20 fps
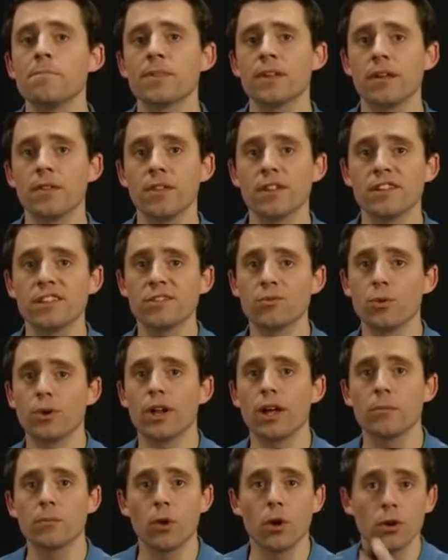And this is what
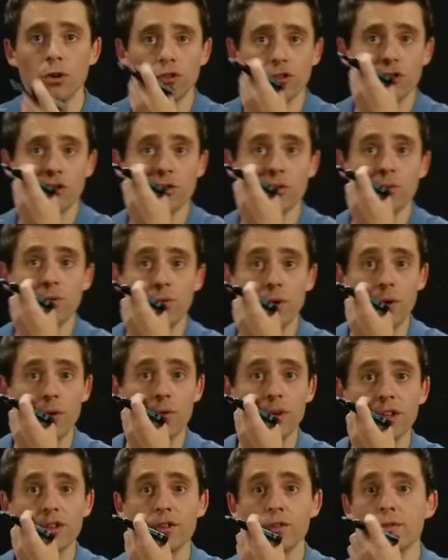I'm going to row
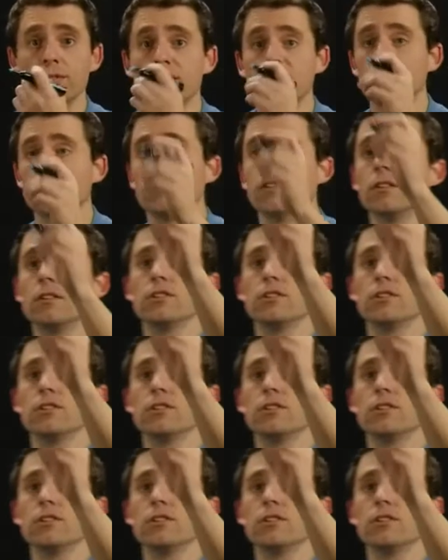reduce.